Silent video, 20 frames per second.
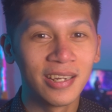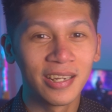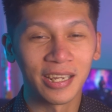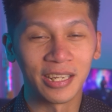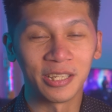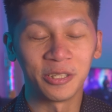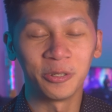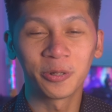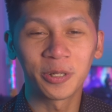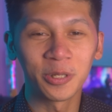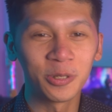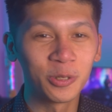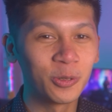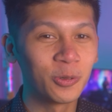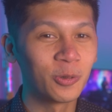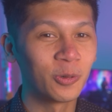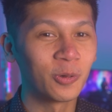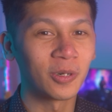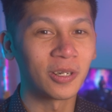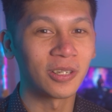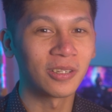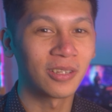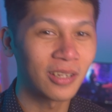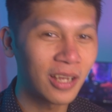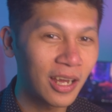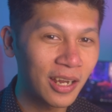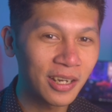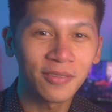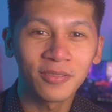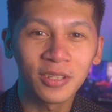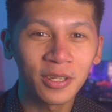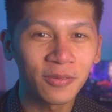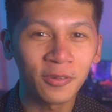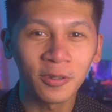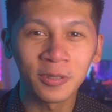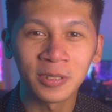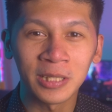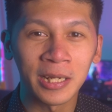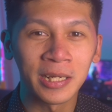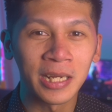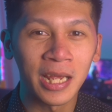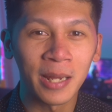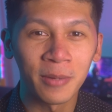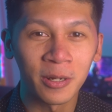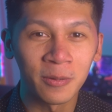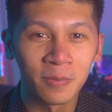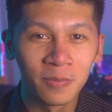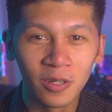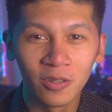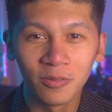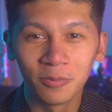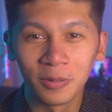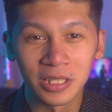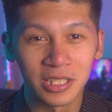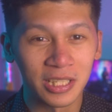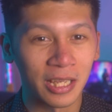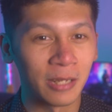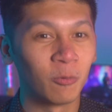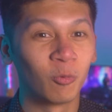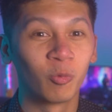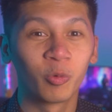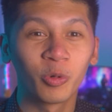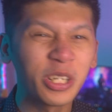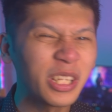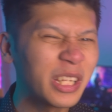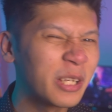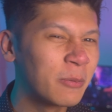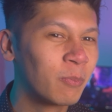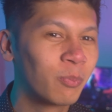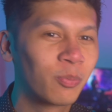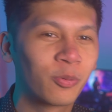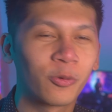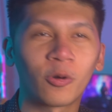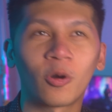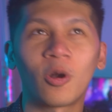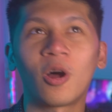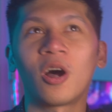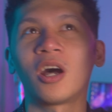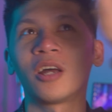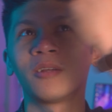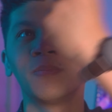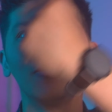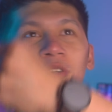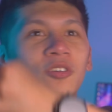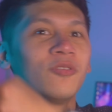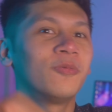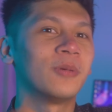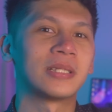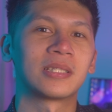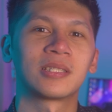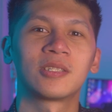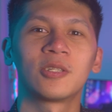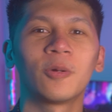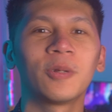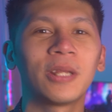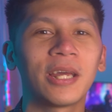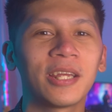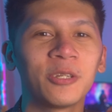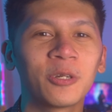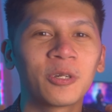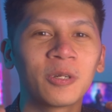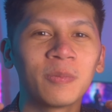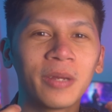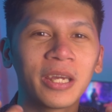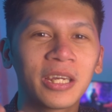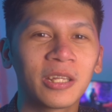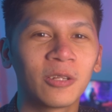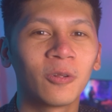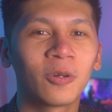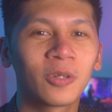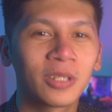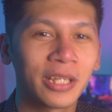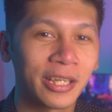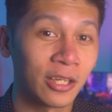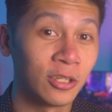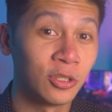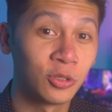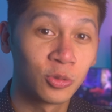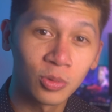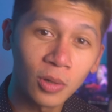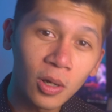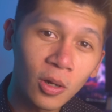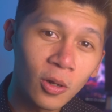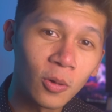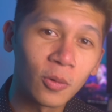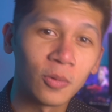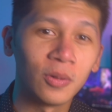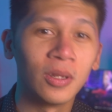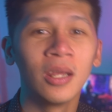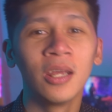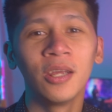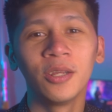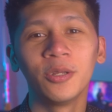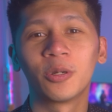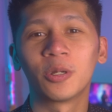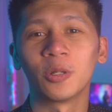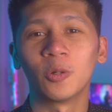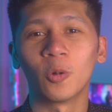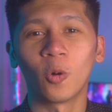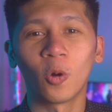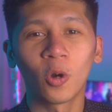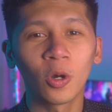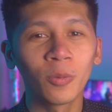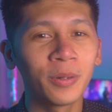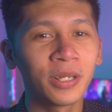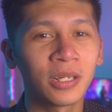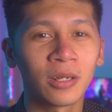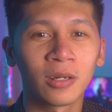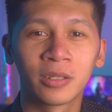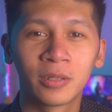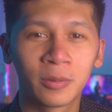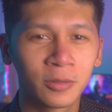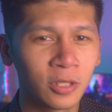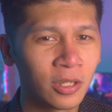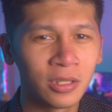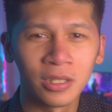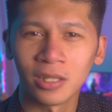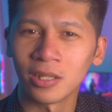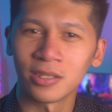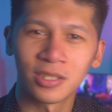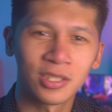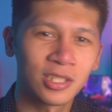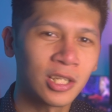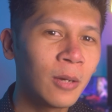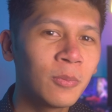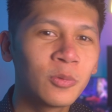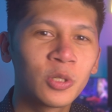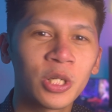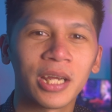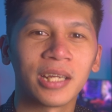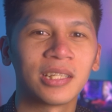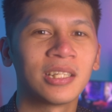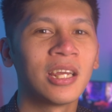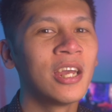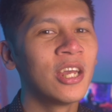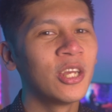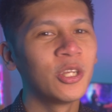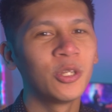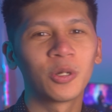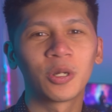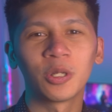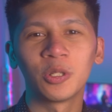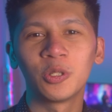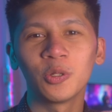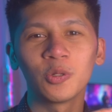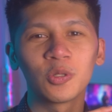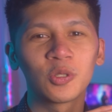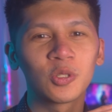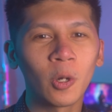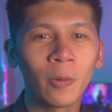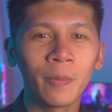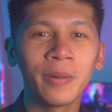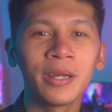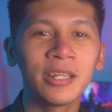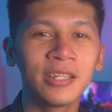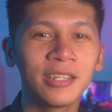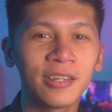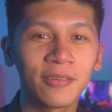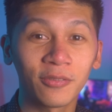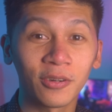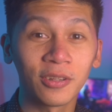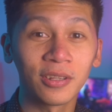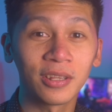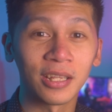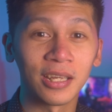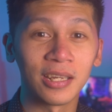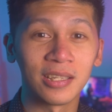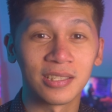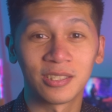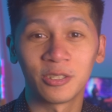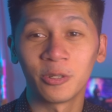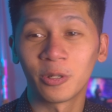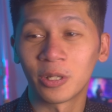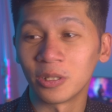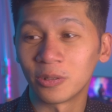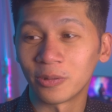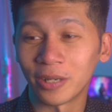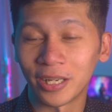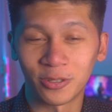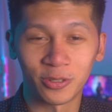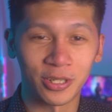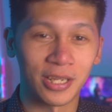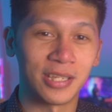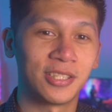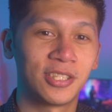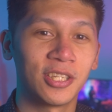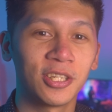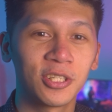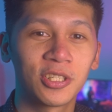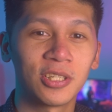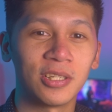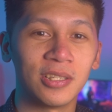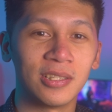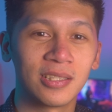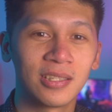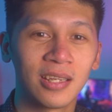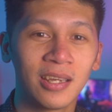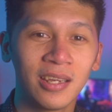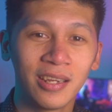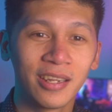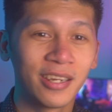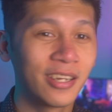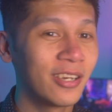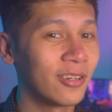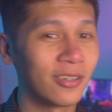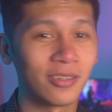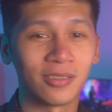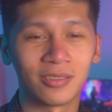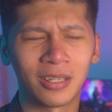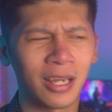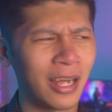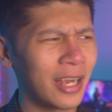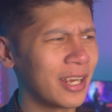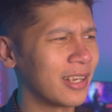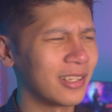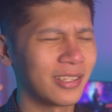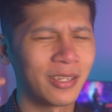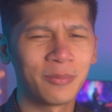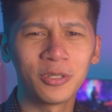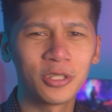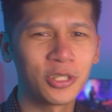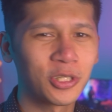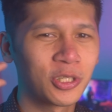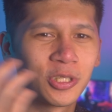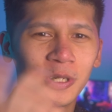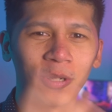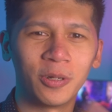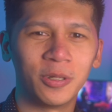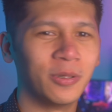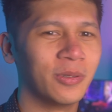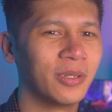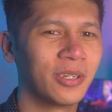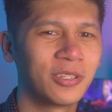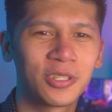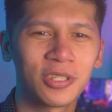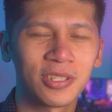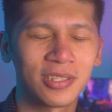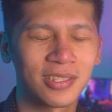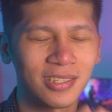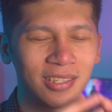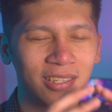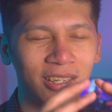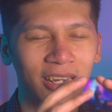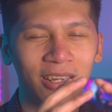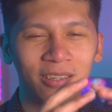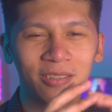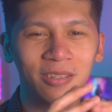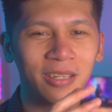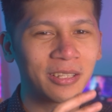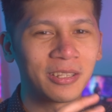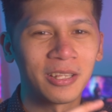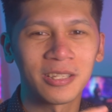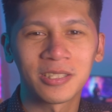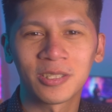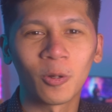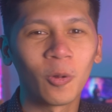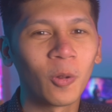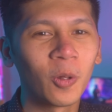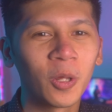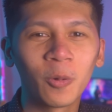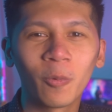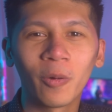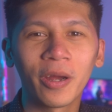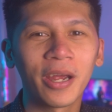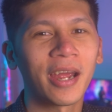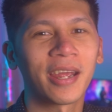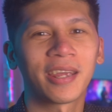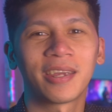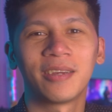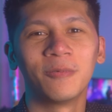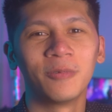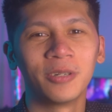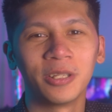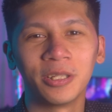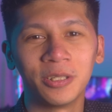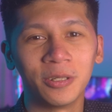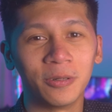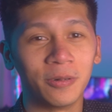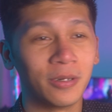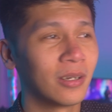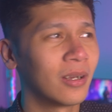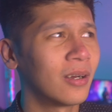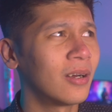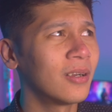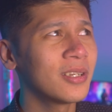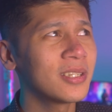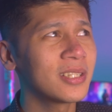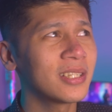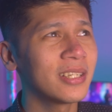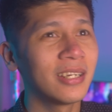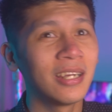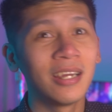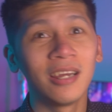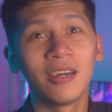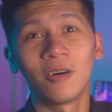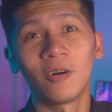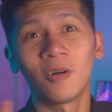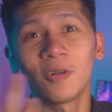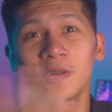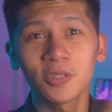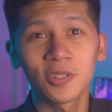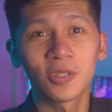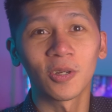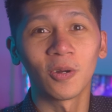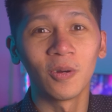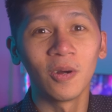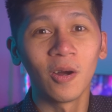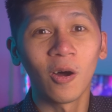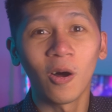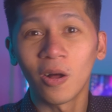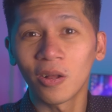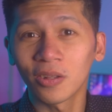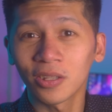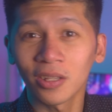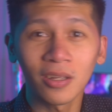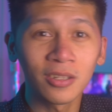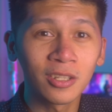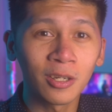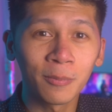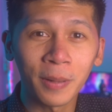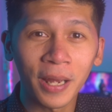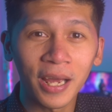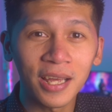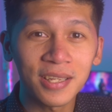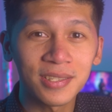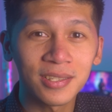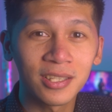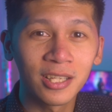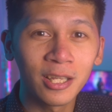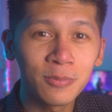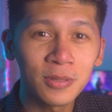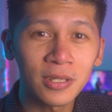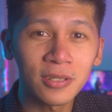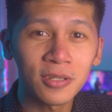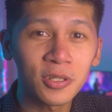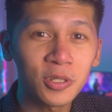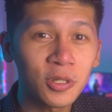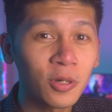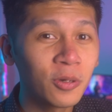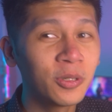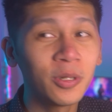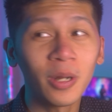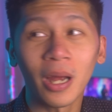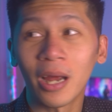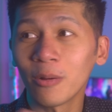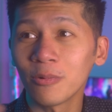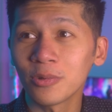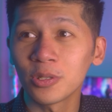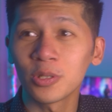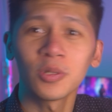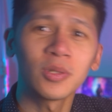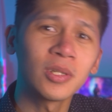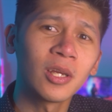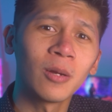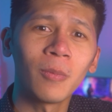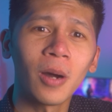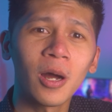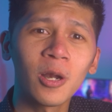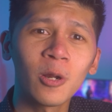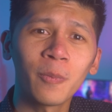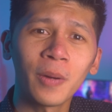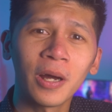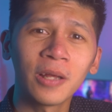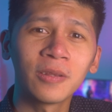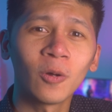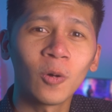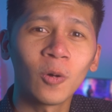You can do a lot of different dynamic movements and really broad movements so that you can make it look like a drone. You could orbit a subject. You could do so many different things. You can create transitions. Here, let me just show you. There's just like, that's the only way I can really do it. Honestly, also, all the other past clips I just showed you, I was using a monopod the